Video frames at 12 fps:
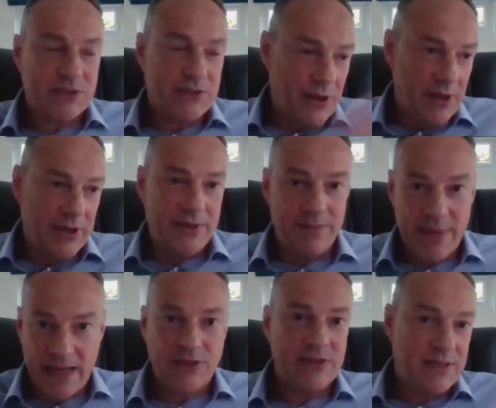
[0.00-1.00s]
Scotland,
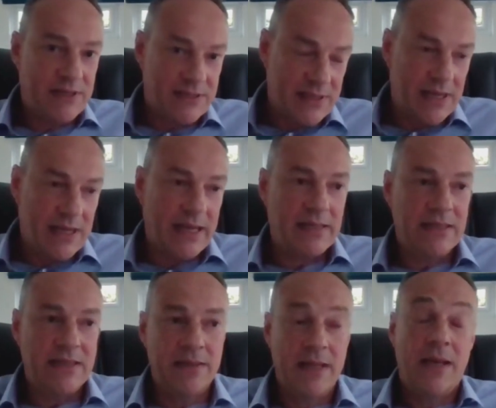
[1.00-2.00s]
Manchester,
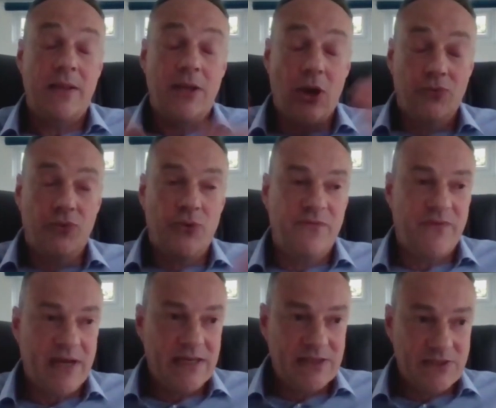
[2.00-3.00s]
London, the en route
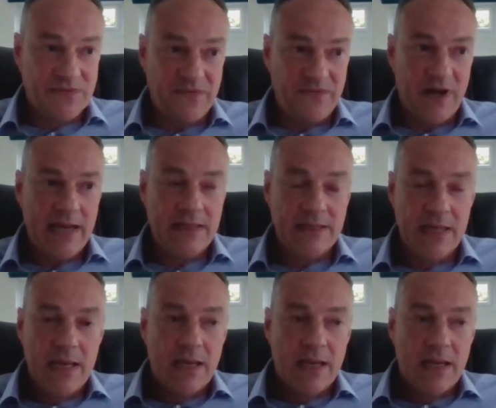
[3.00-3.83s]
phases of flight,